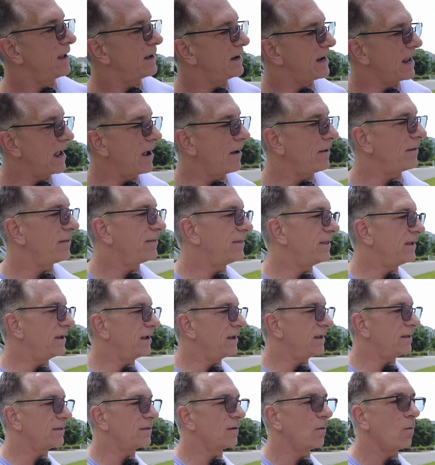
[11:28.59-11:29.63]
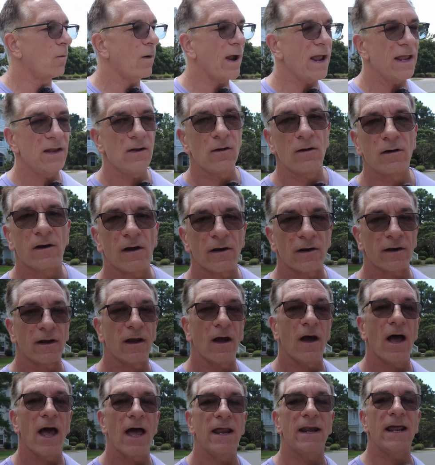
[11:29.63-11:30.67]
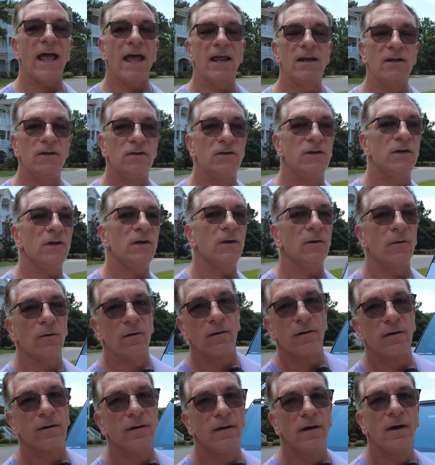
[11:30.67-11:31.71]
Now, the way you're going to go ahead and do